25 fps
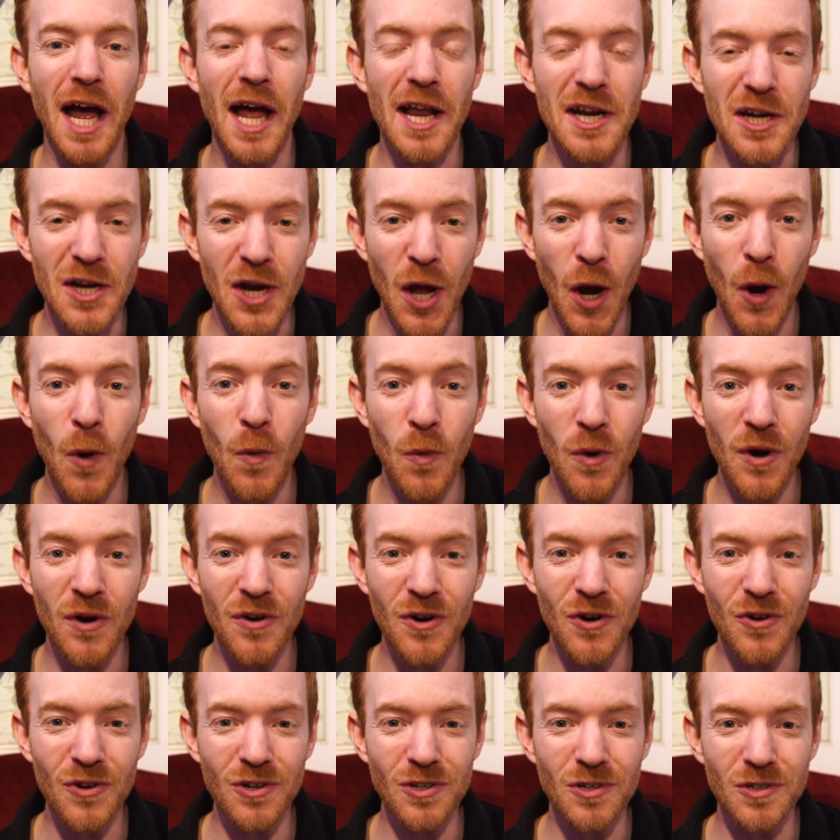I know
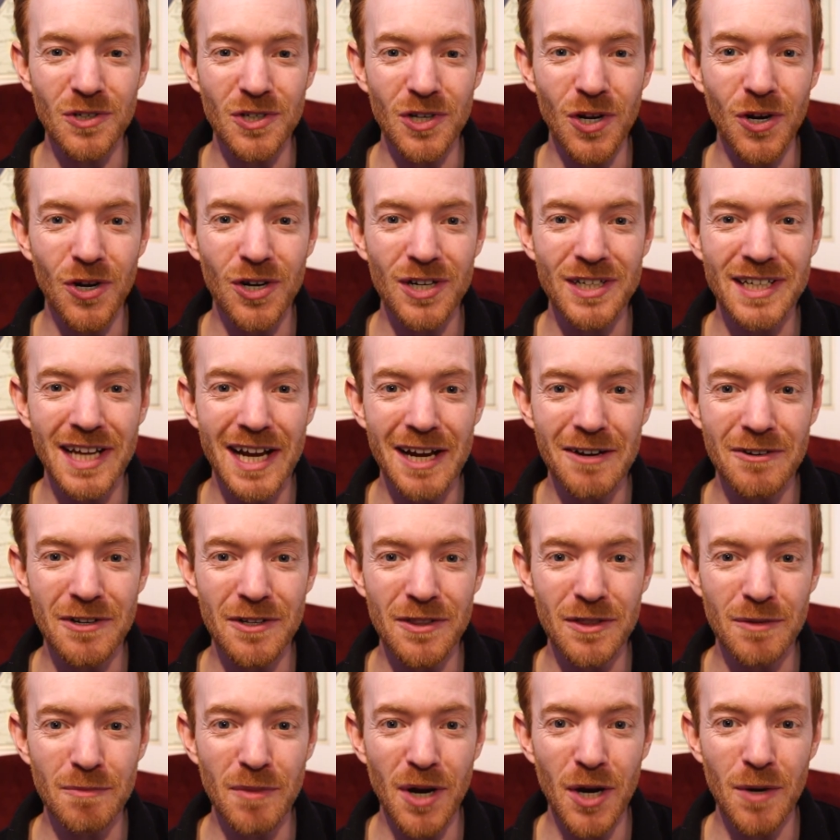we're all on lockdown
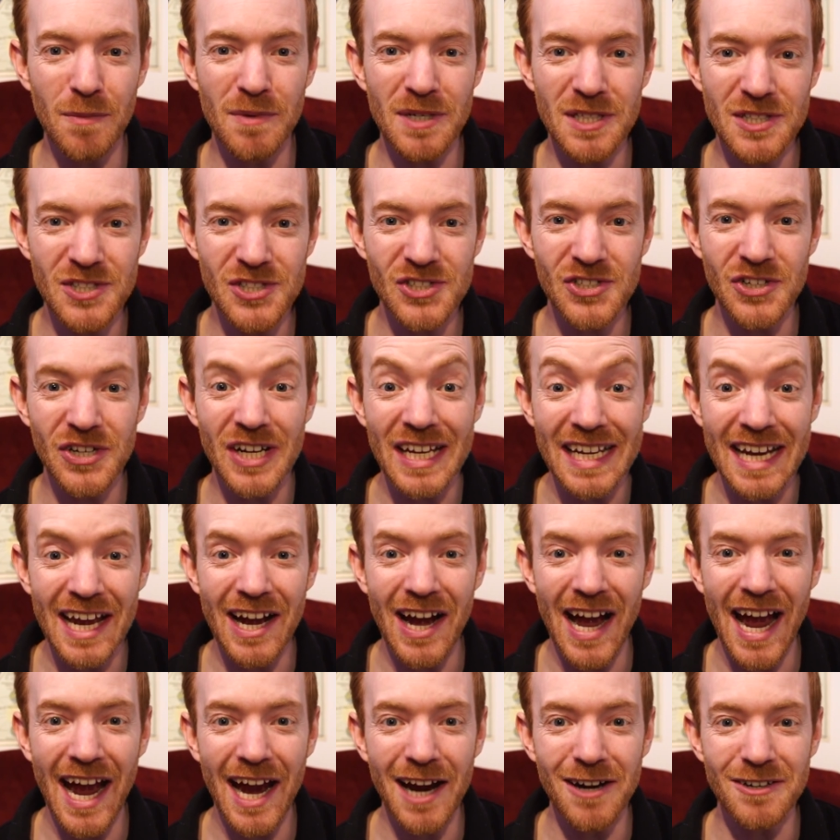at the moment stuck in
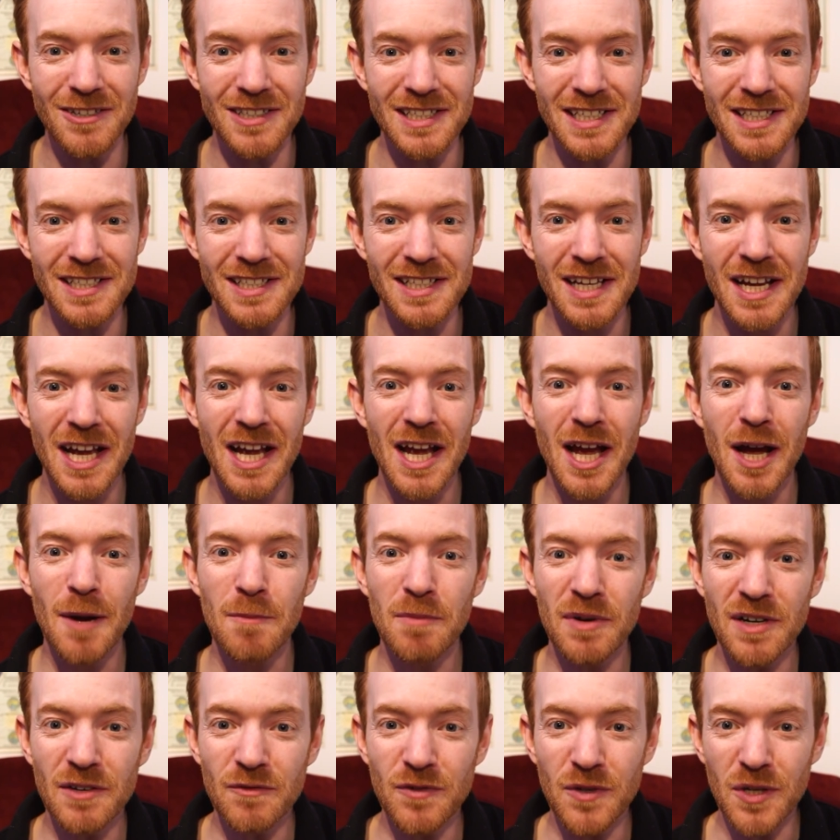our houses
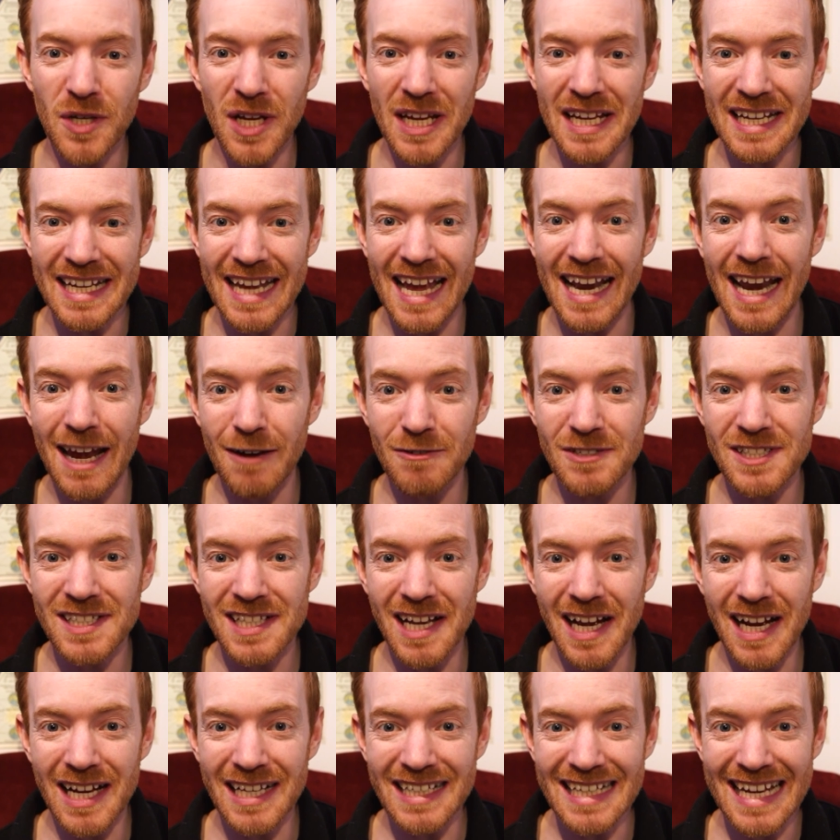but if you can get
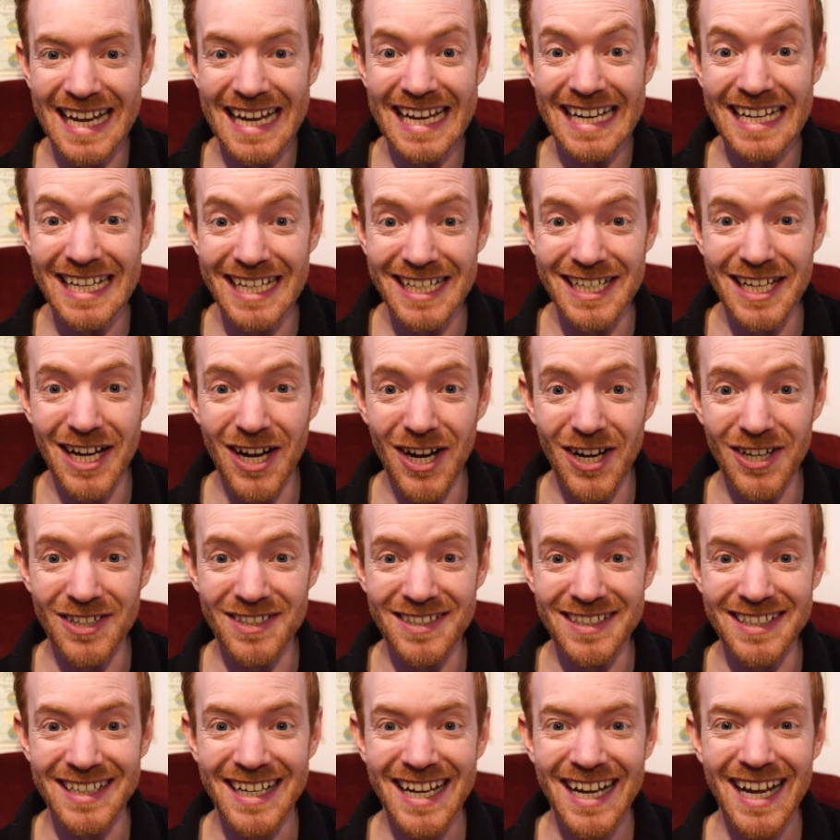outside in a
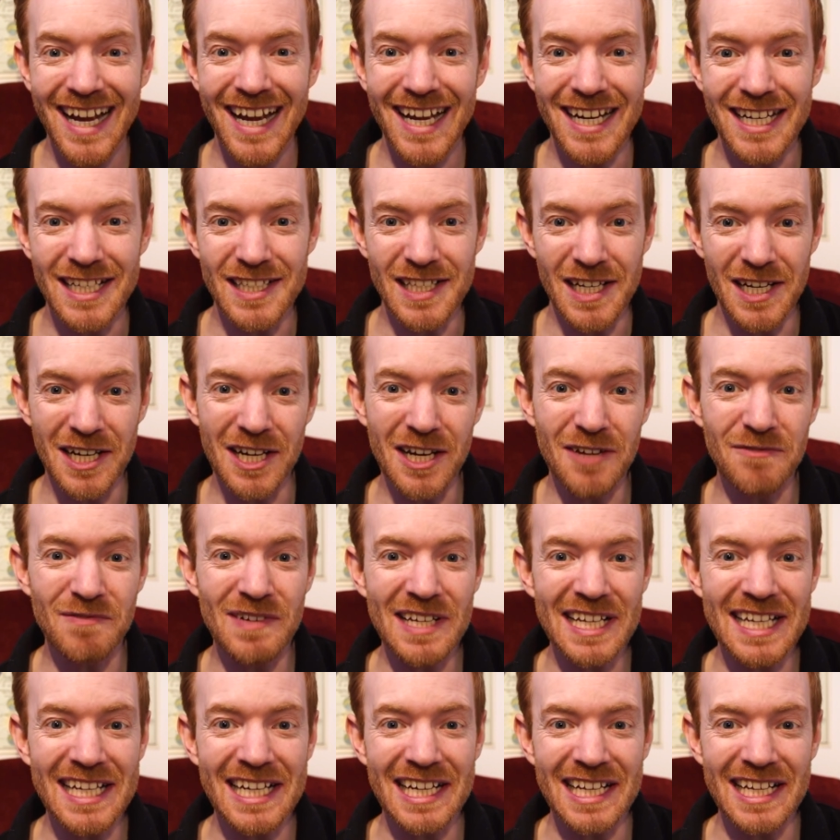garden and it's a
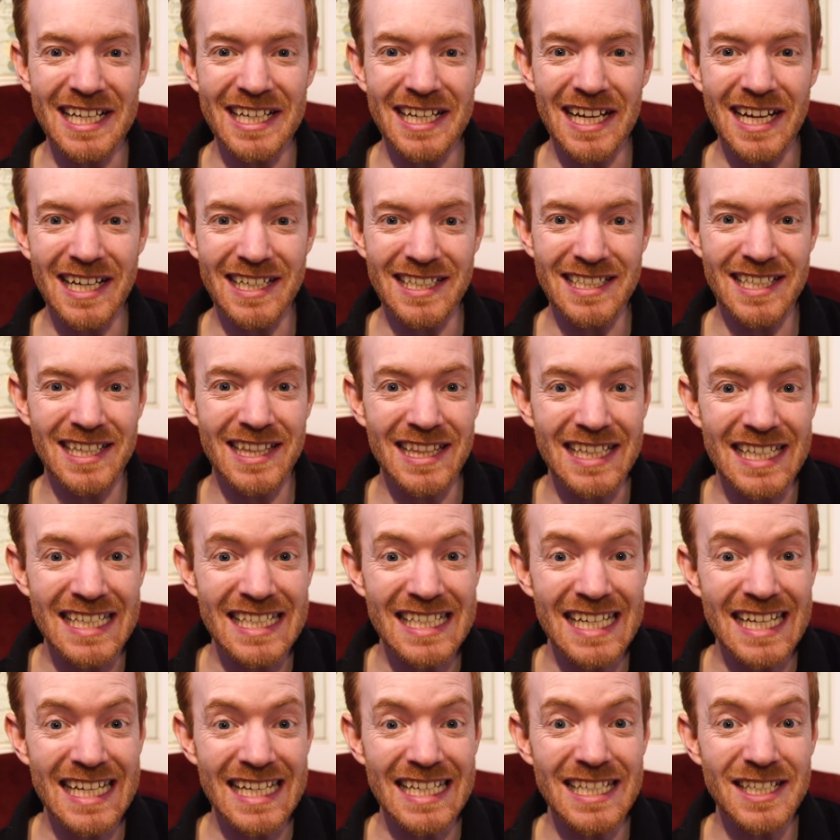lovely clear night
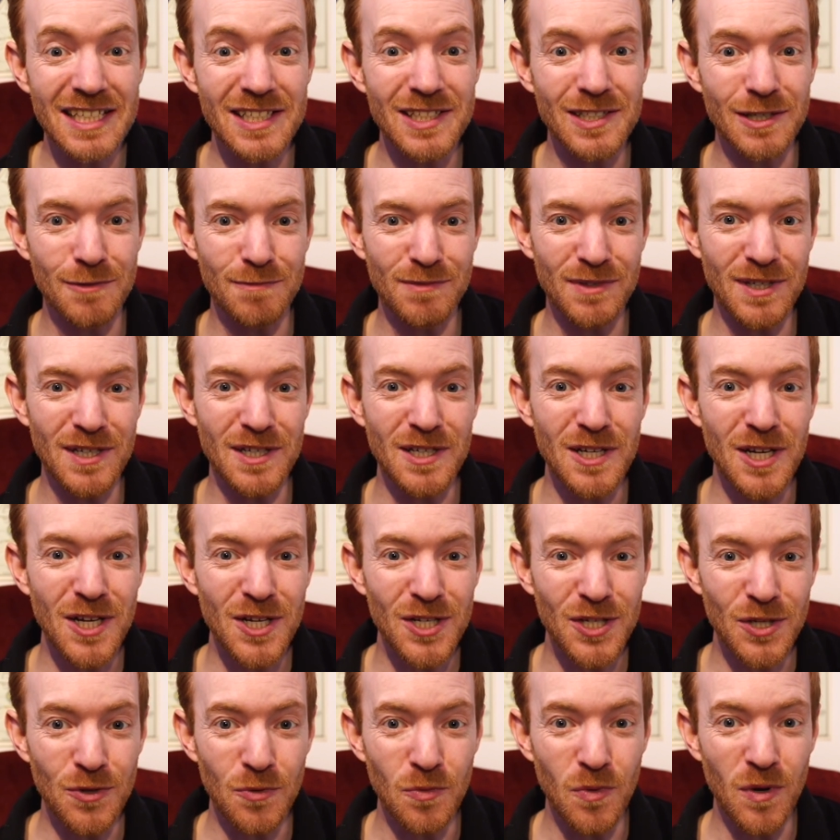this is something
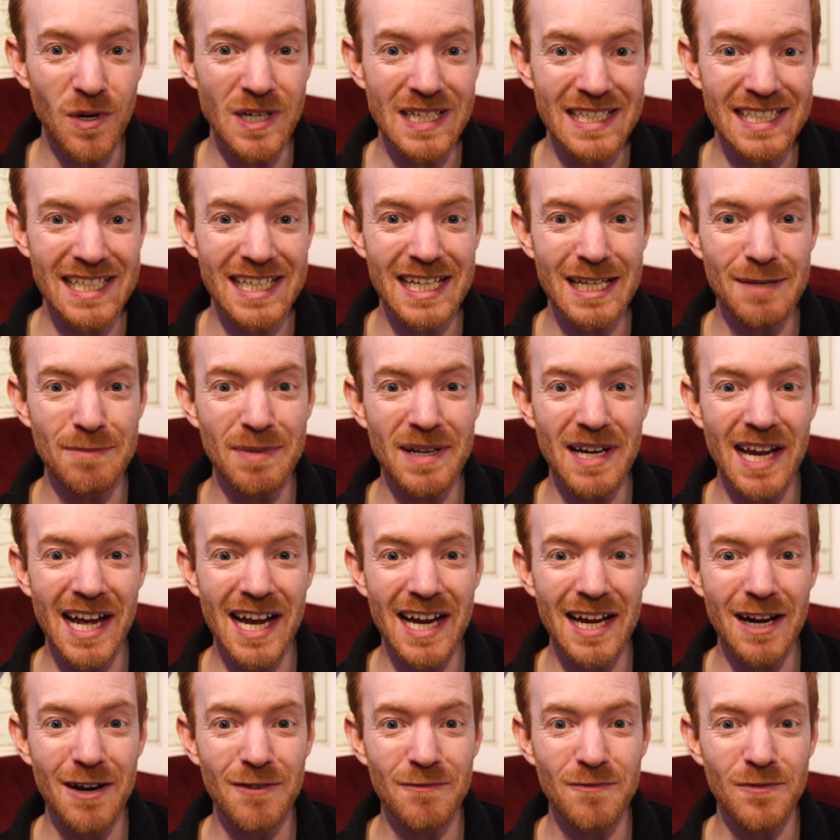you want to keep an
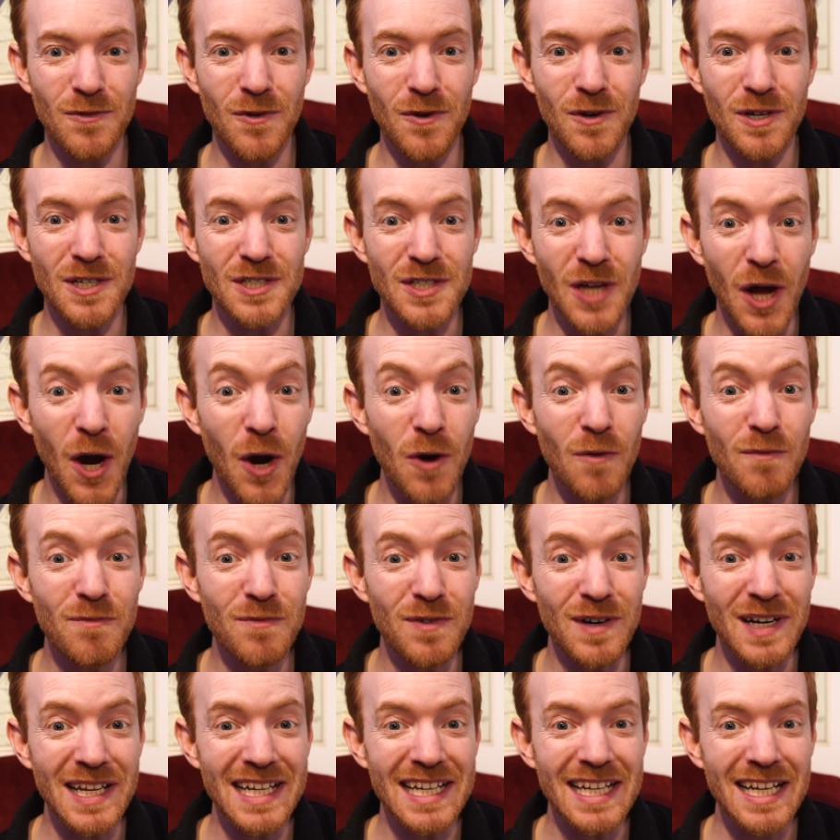eye out for because
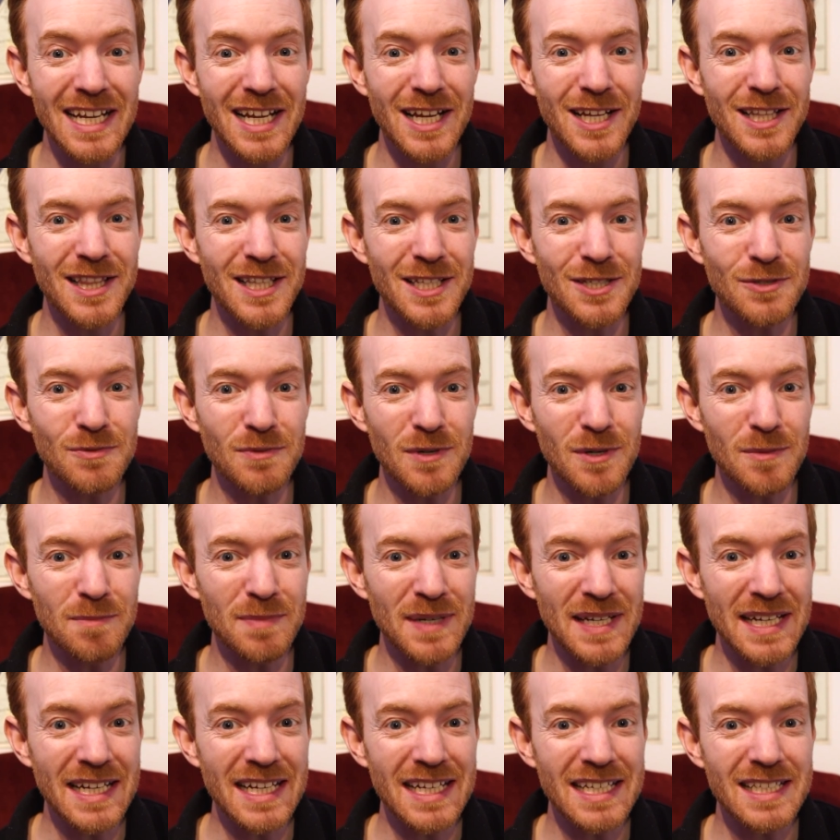hopefully this will
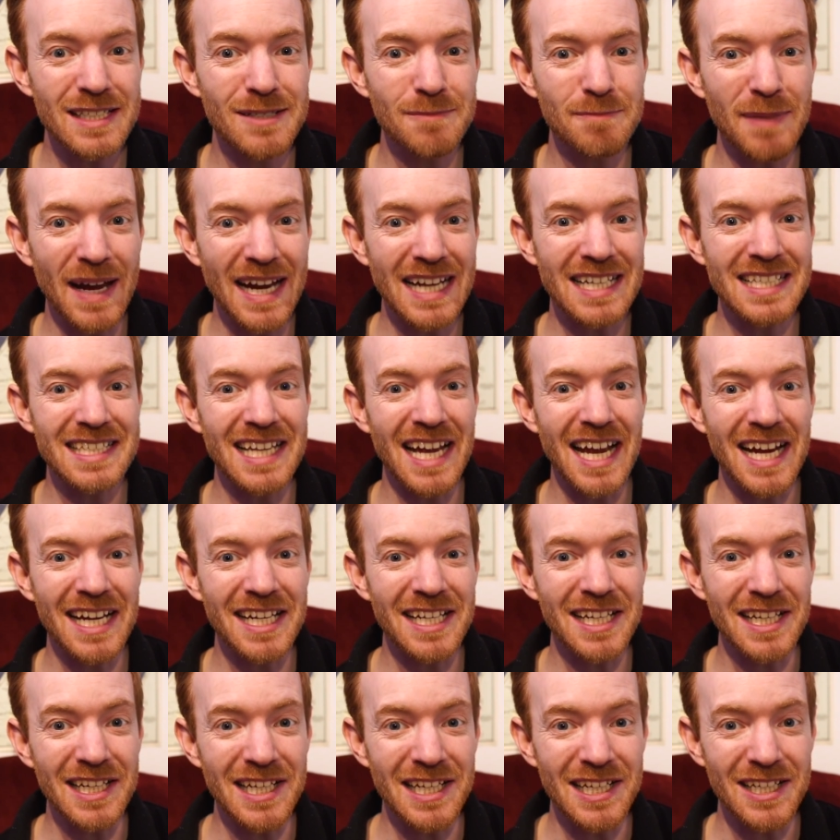be a
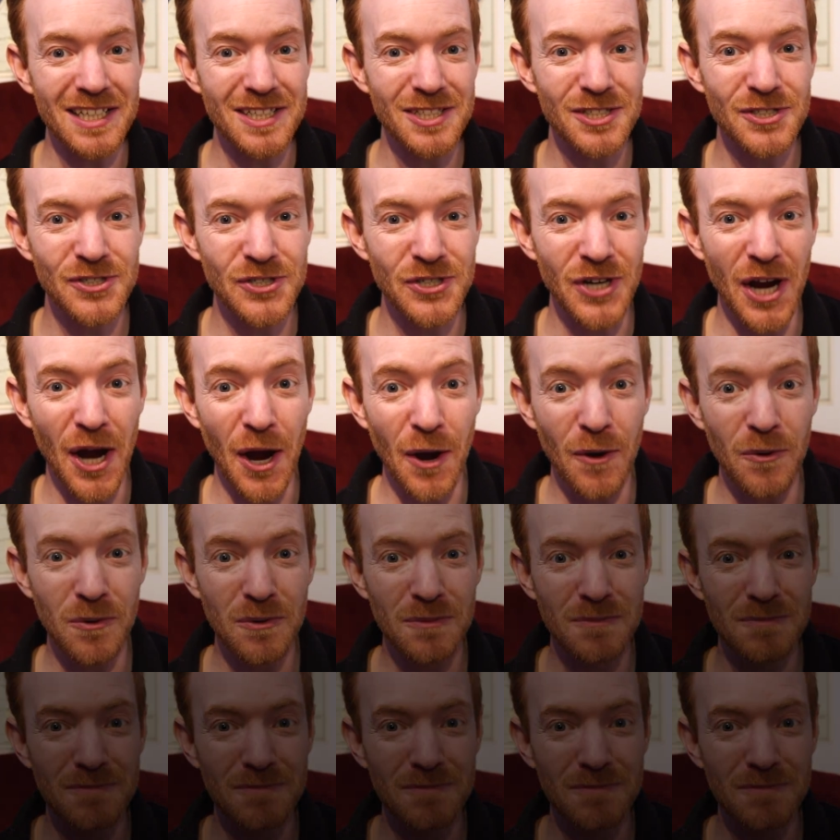spectacular show.